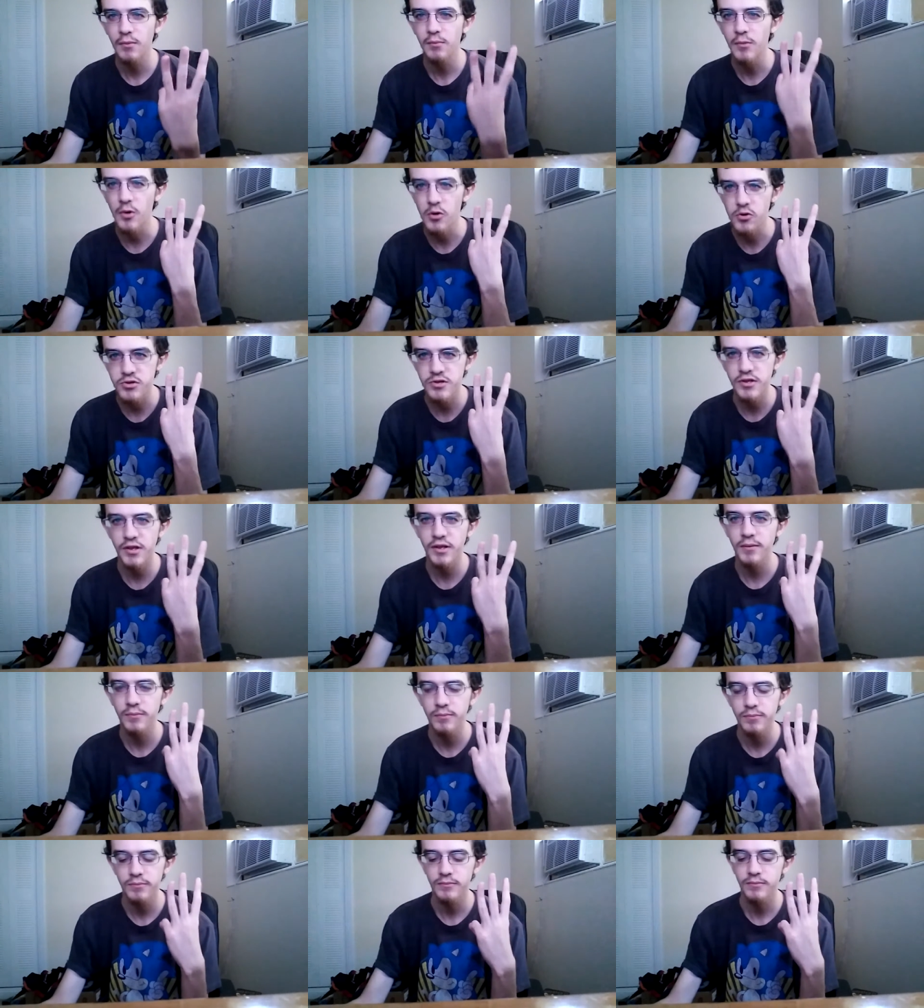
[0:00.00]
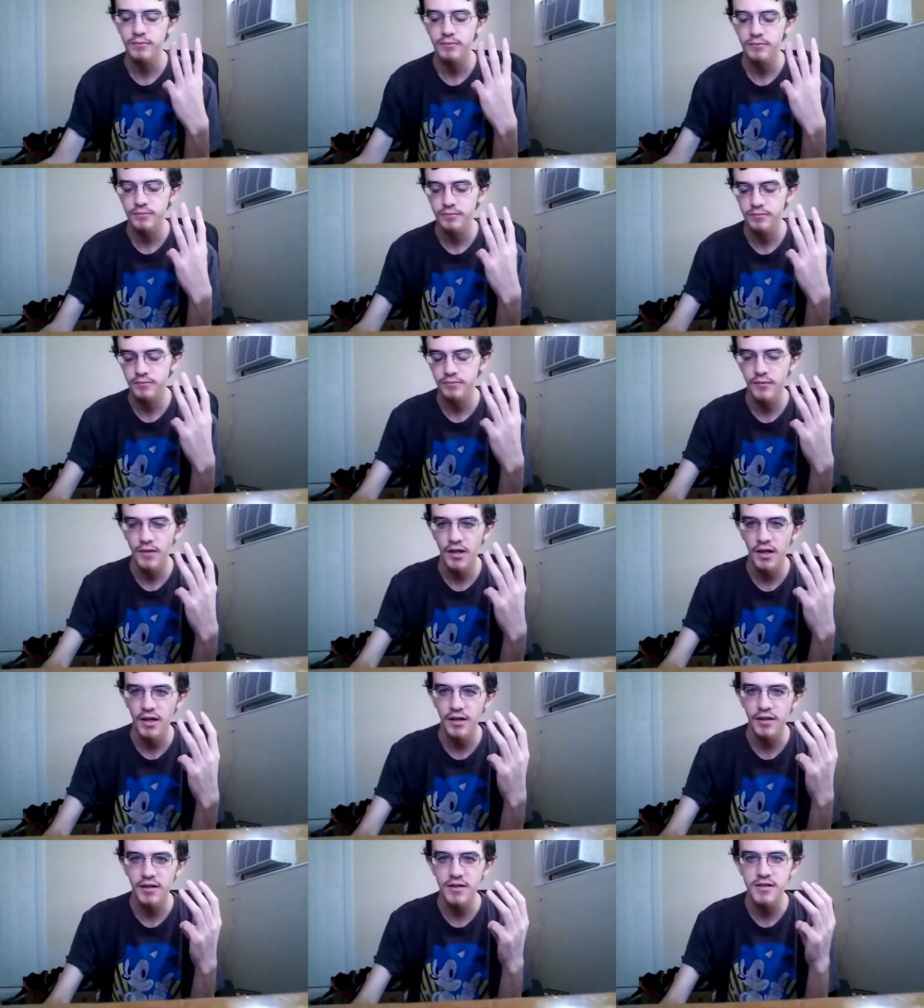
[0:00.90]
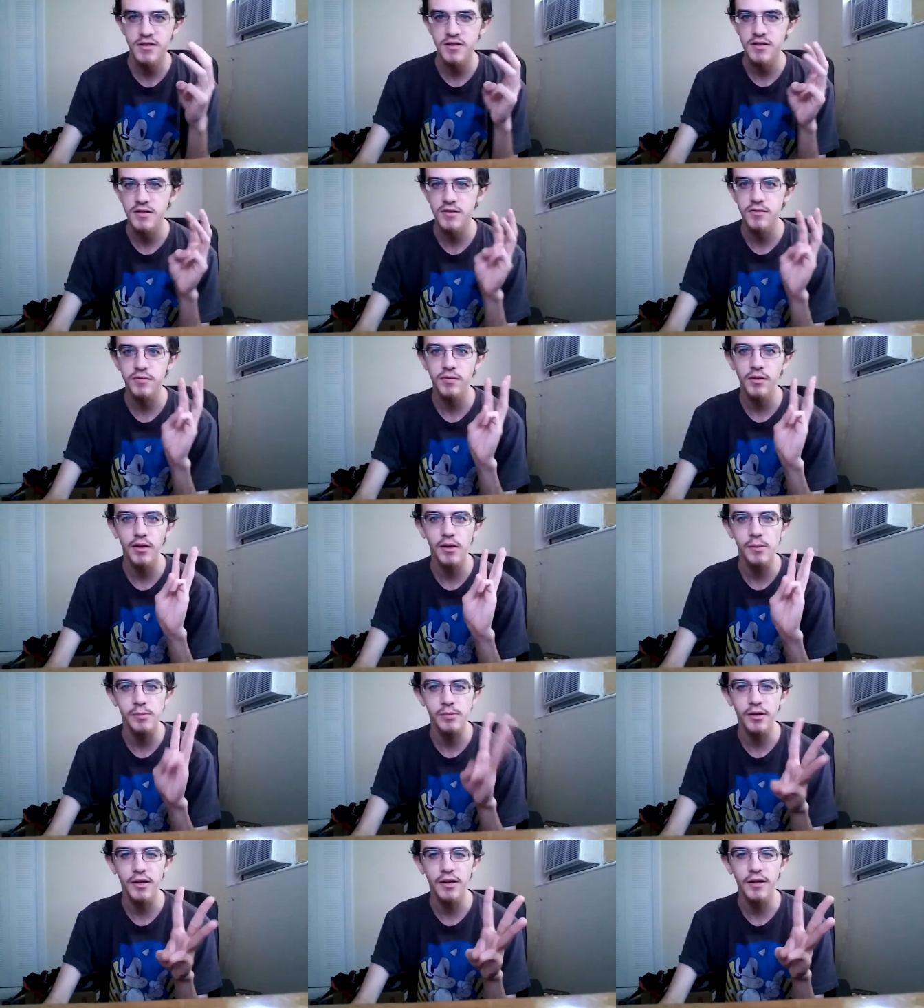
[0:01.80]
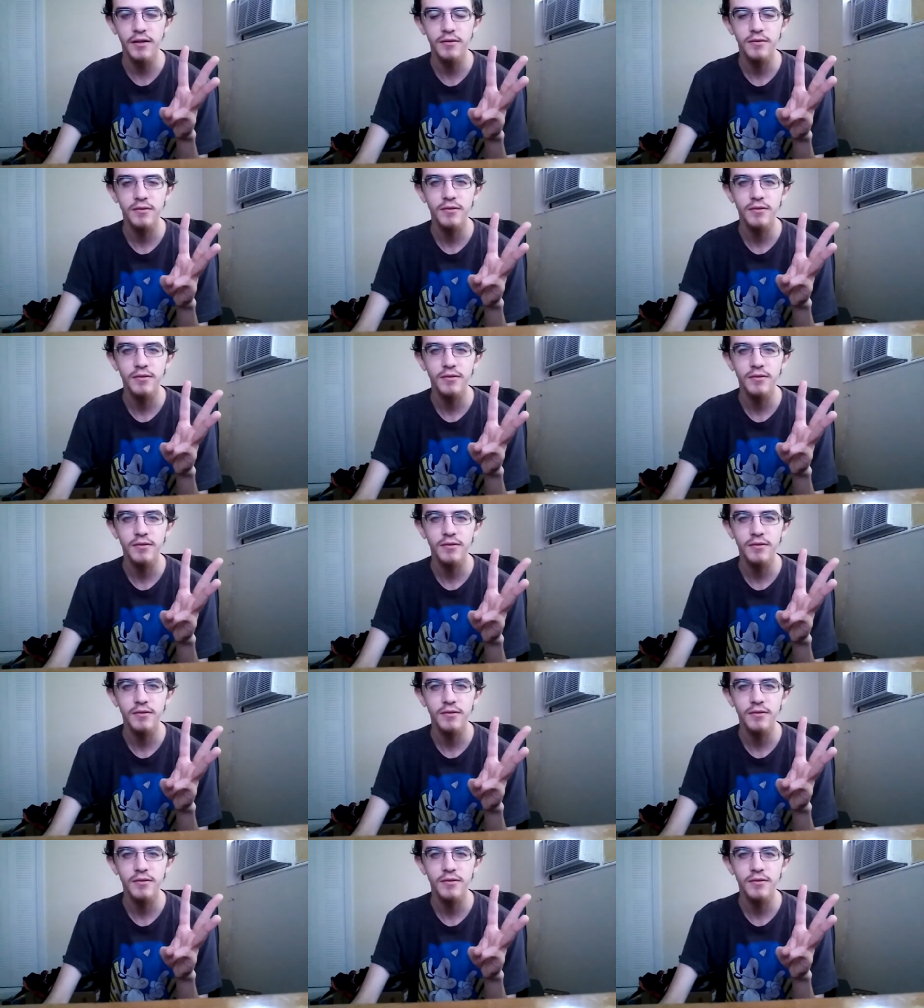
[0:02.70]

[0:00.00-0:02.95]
mostly. And this is very bright.